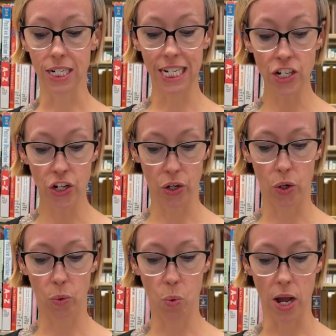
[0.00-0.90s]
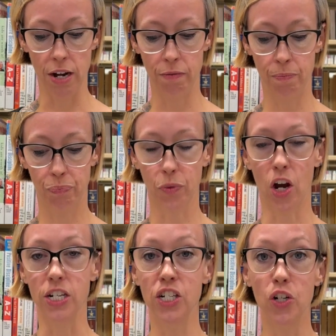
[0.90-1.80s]
digital one,
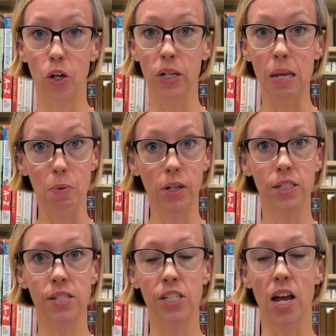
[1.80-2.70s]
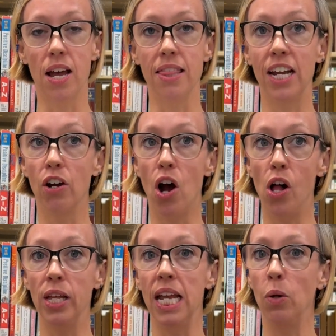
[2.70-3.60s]
our digital ebooks, they're
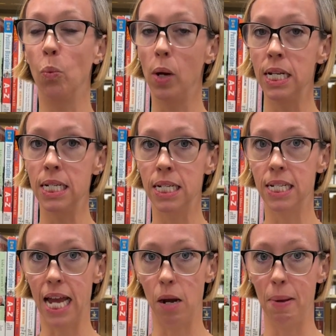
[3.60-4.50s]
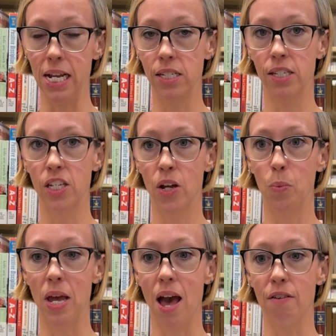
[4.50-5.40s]
all in one database.
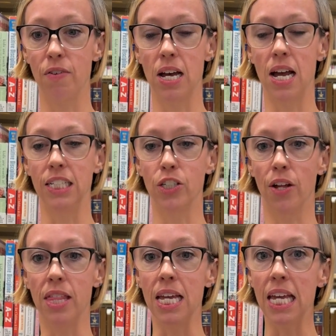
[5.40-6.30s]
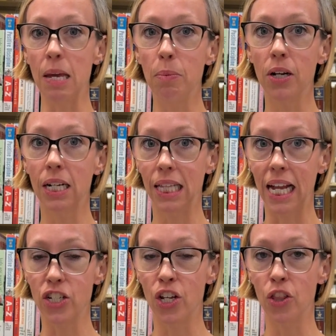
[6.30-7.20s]
We have, it's called the ebook
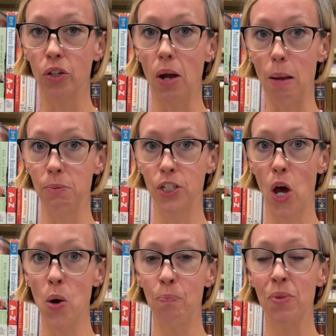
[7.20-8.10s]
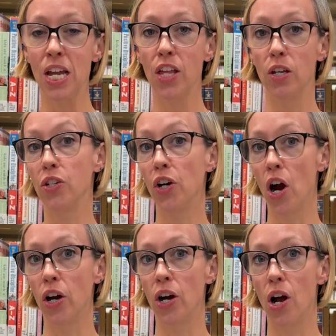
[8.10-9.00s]
collection through EBSCO. Those are
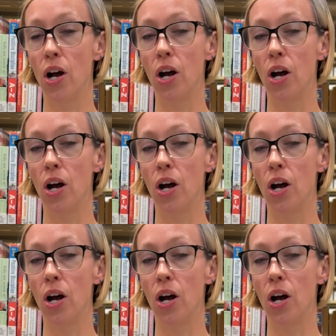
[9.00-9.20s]
our